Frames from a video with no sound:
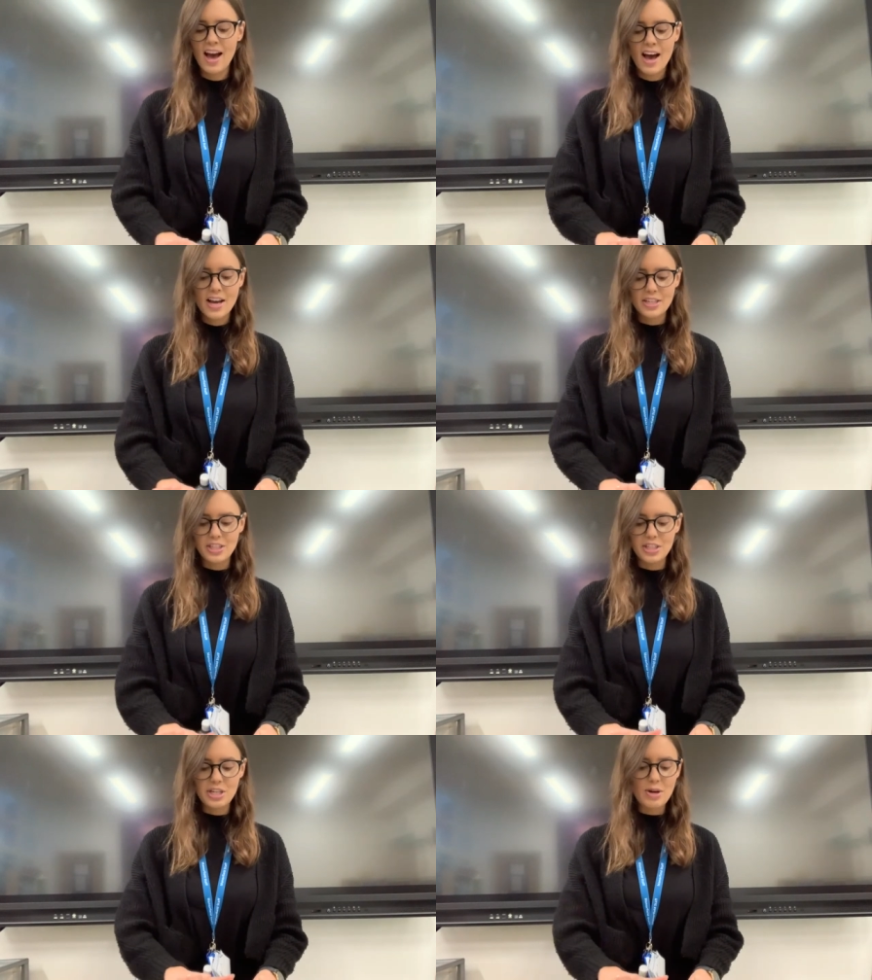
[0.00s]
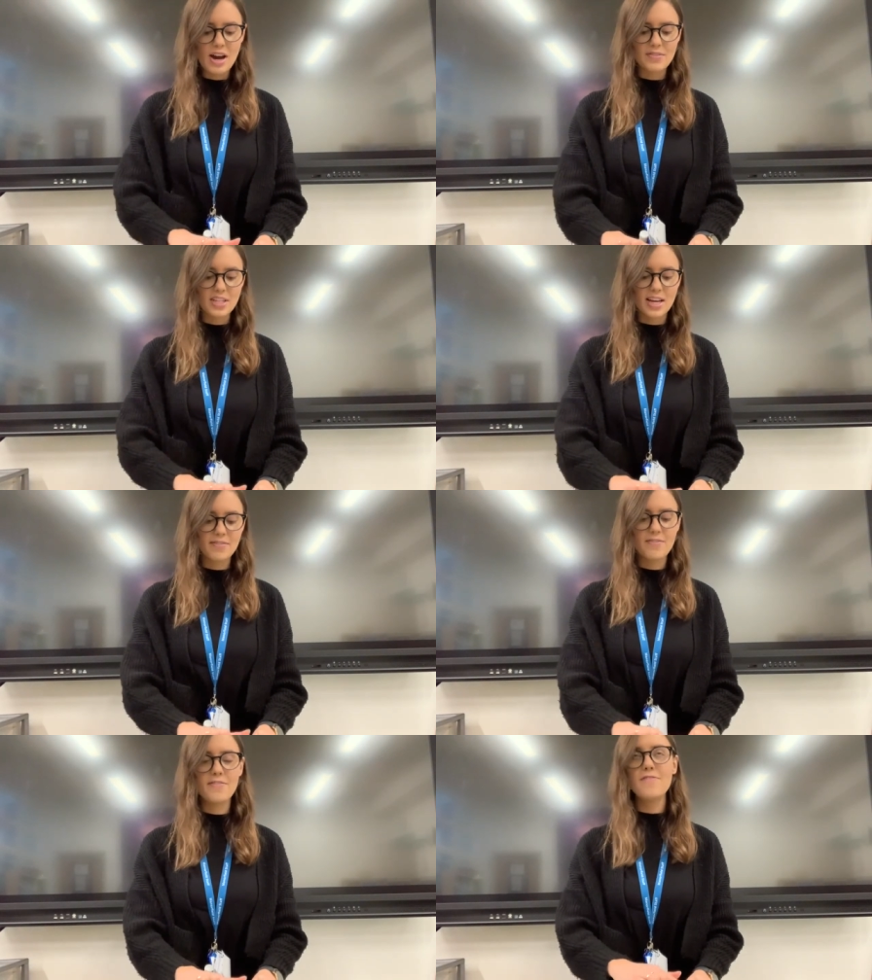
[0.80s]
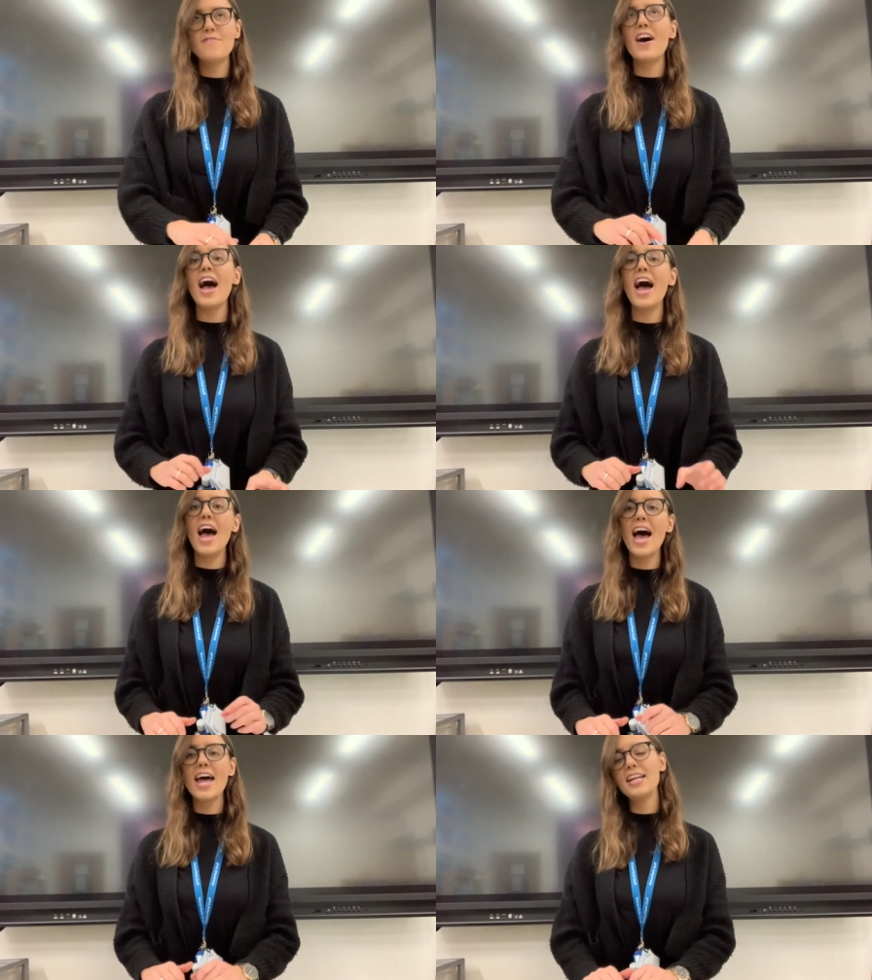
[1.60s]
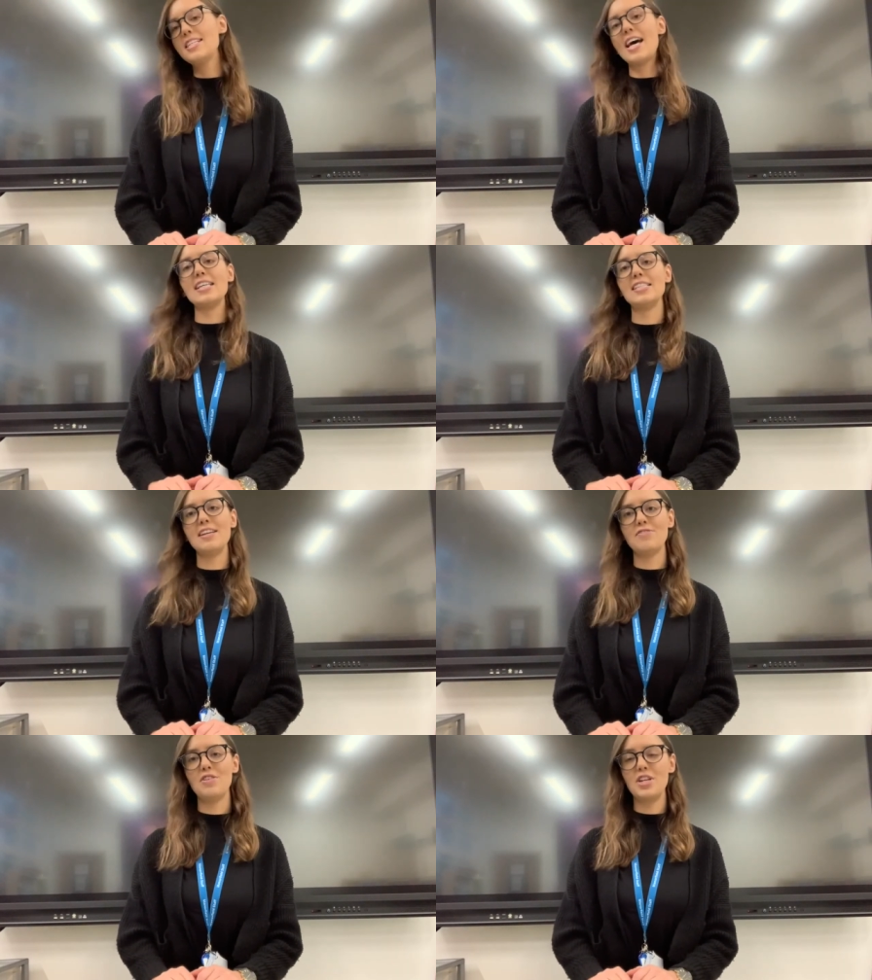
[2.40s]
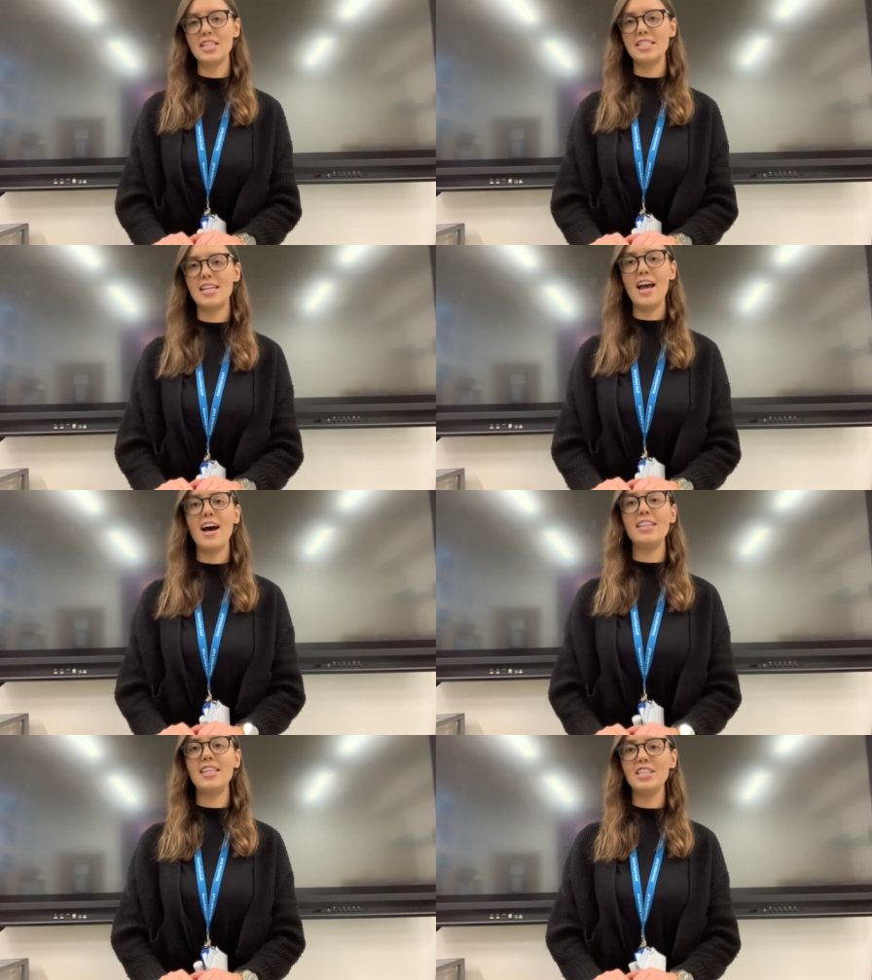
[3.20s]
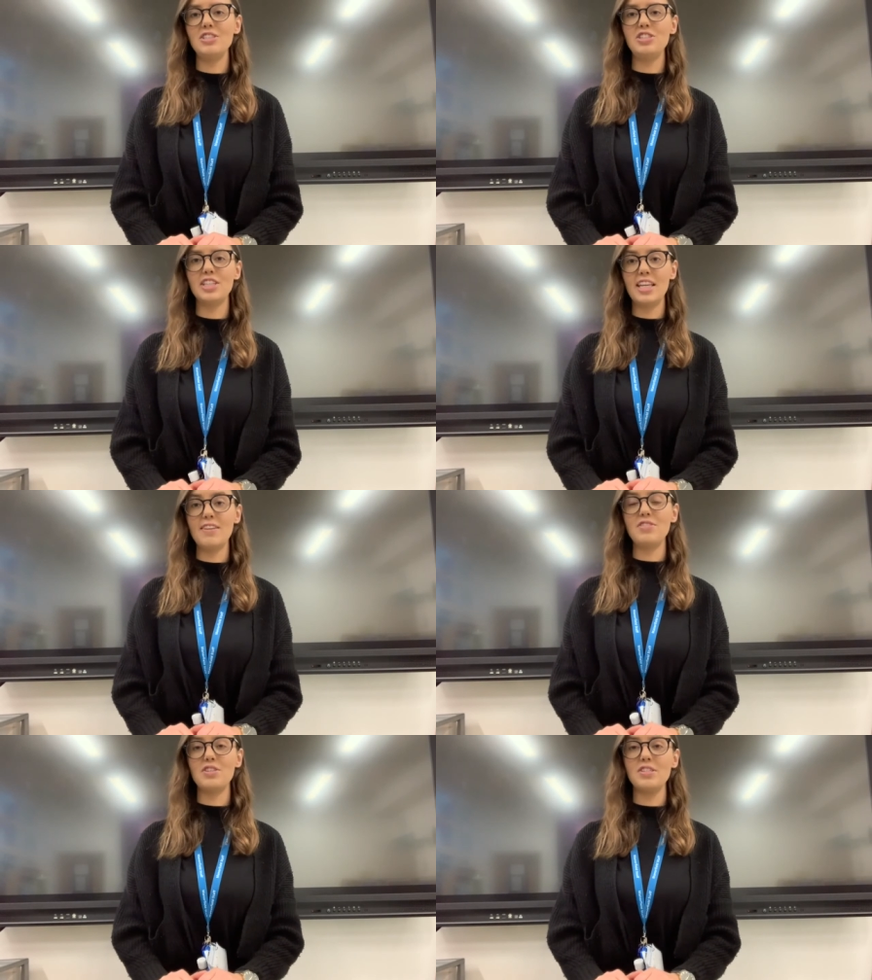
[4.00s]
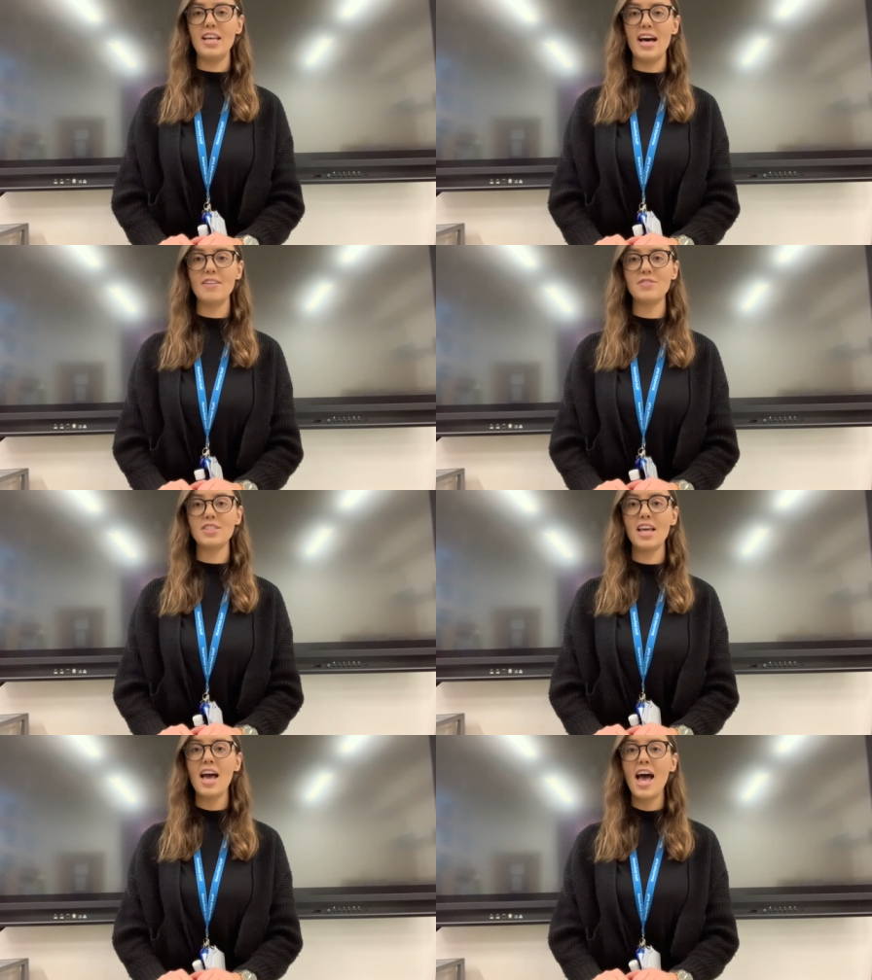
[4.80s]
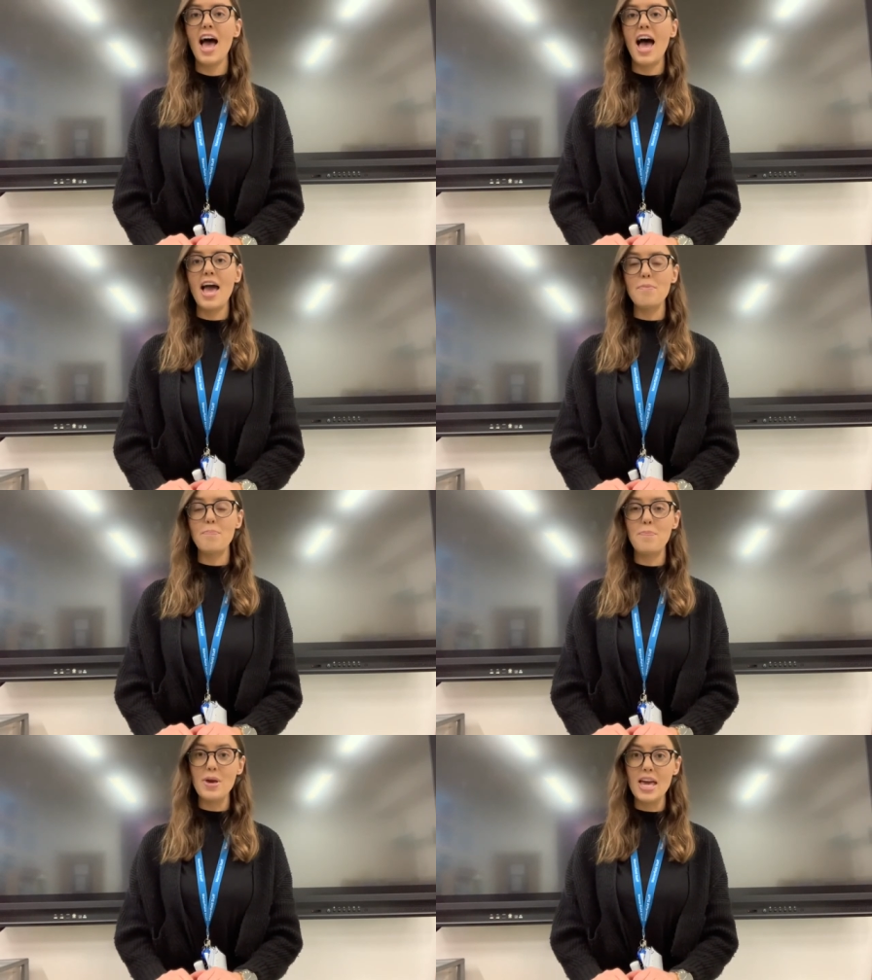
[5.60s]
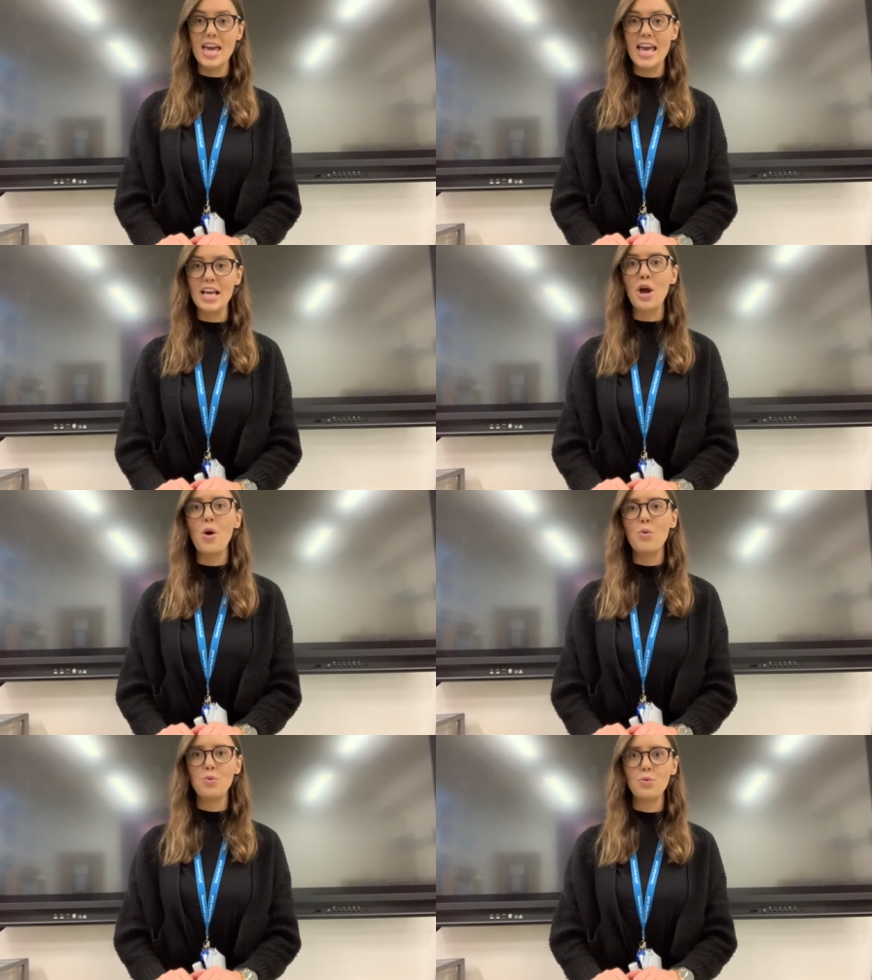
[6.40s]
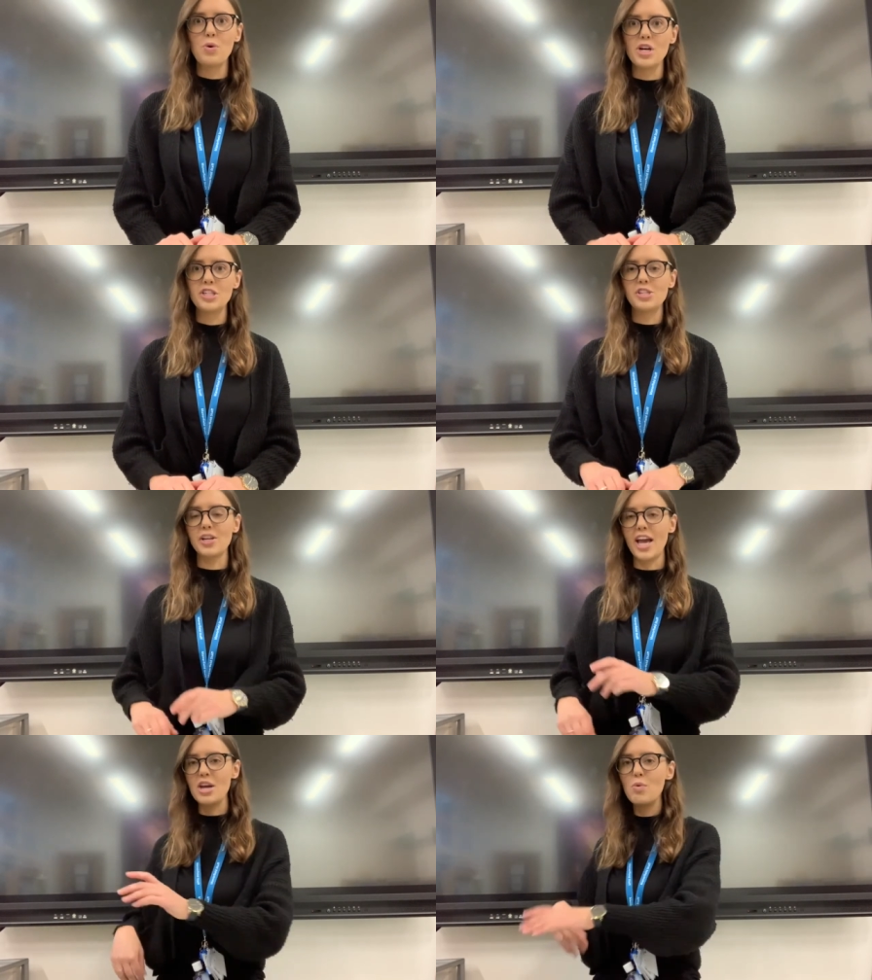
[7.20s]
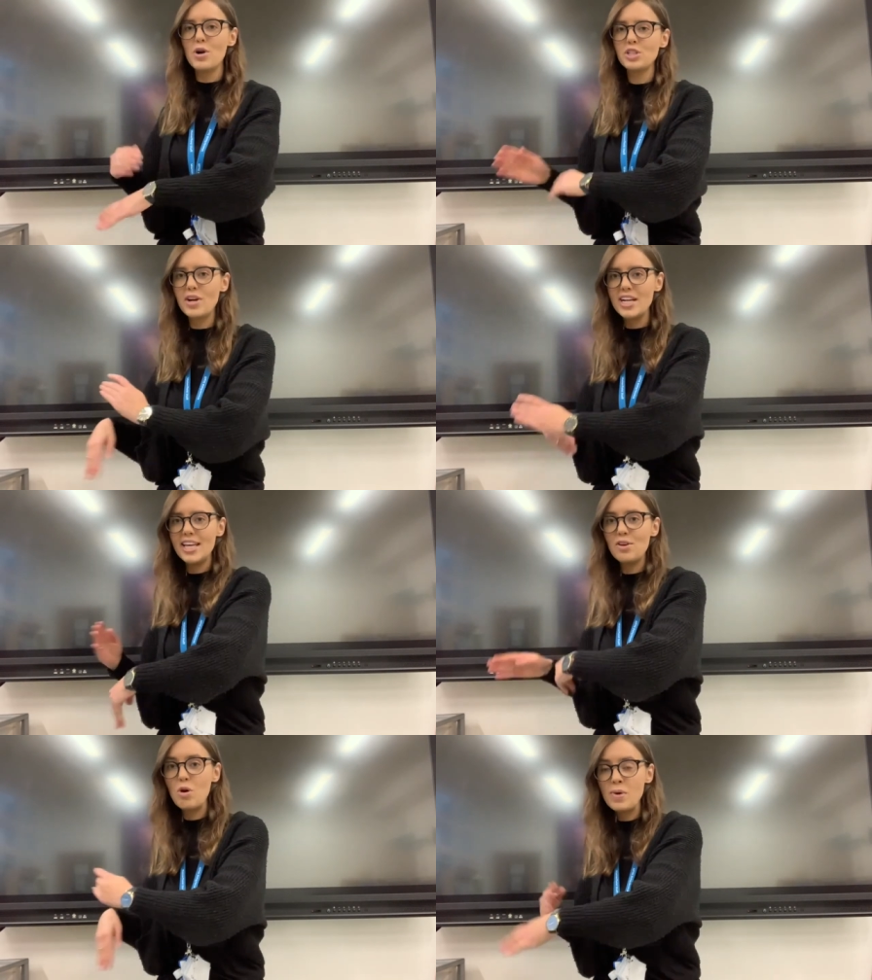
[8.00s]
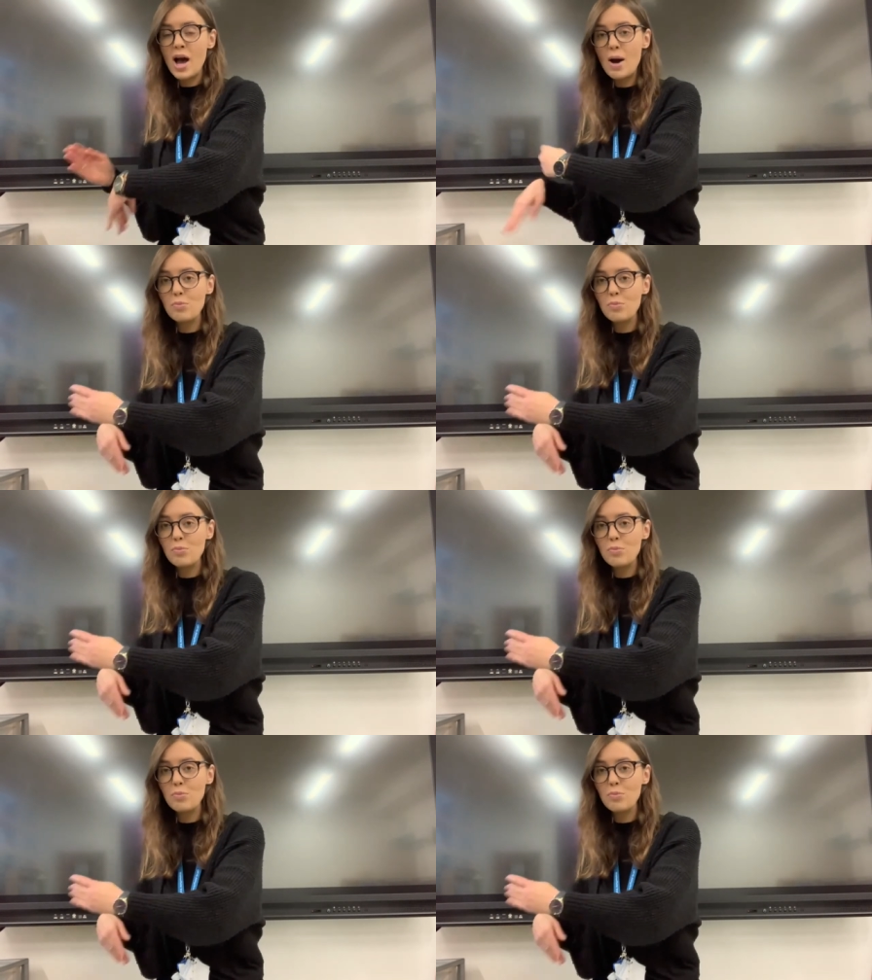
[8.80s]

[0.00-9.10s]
You have done fantastic phonics today. I think you should give yourselves a big whoosh. So get your whoosh ready, warm it up,